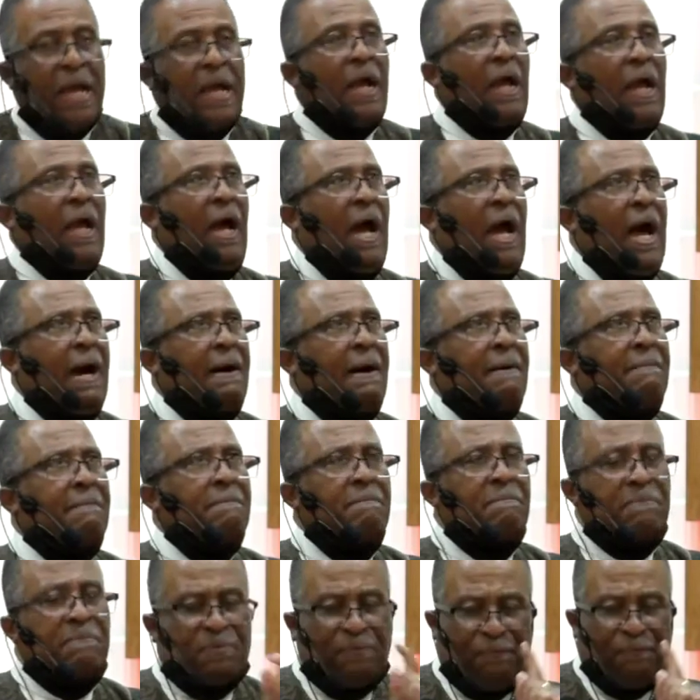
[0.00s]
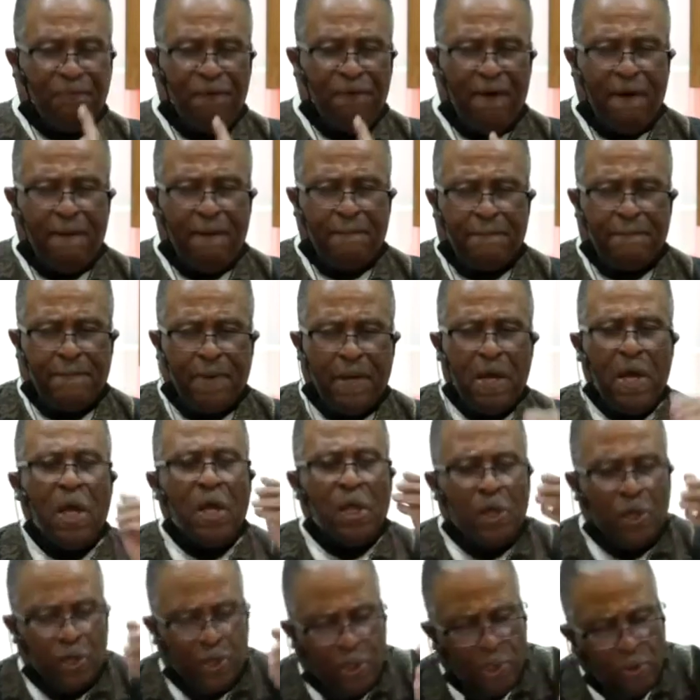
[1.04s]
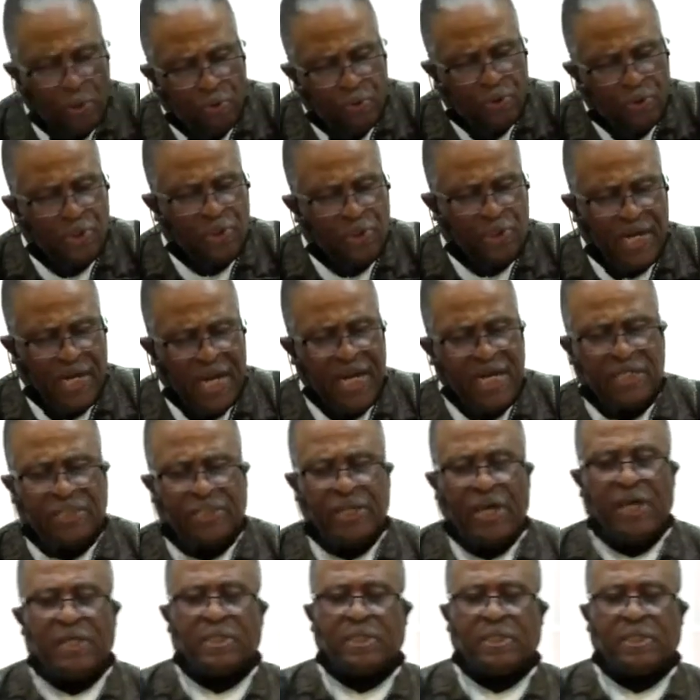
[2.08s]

comes from you. Jesus